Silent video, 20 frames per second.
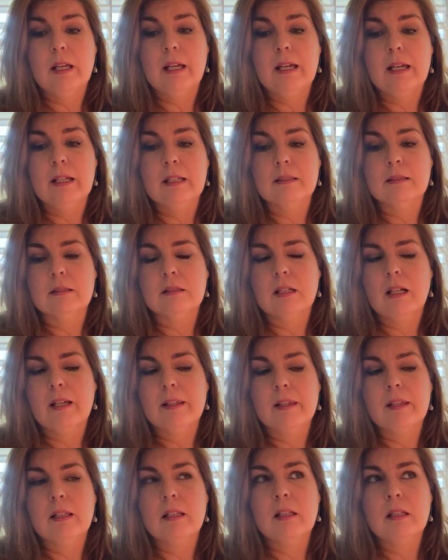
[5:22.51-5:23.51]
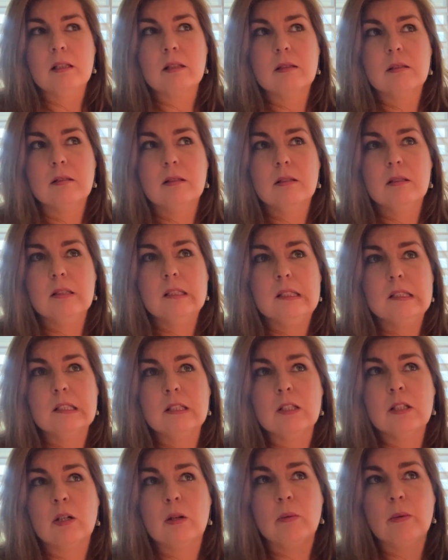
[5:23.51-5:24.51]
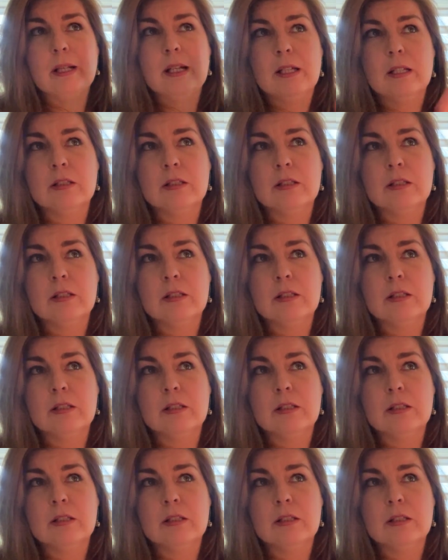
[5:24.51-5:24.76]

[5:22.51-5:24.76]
And I think going